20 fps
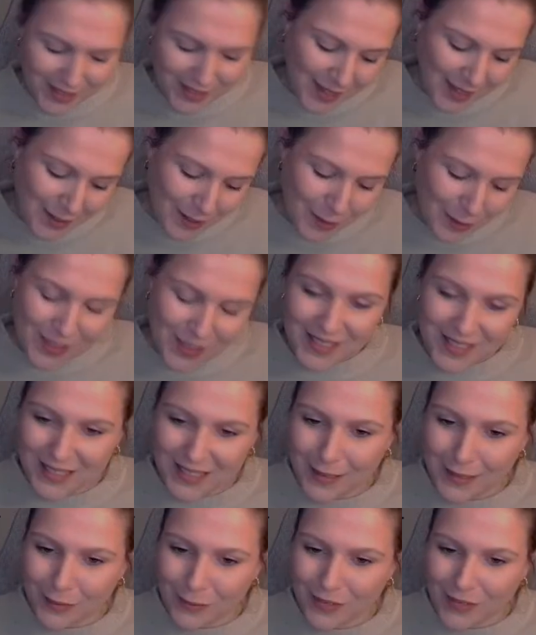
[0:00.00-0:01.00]
Thank you,
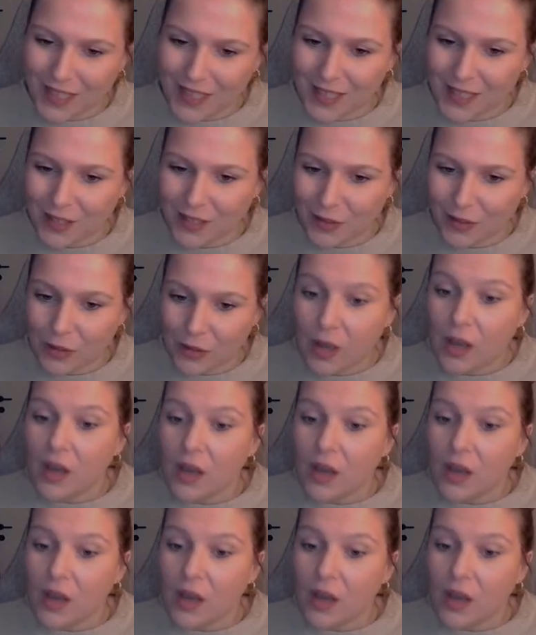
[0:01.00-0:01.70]
Steve. Thank you.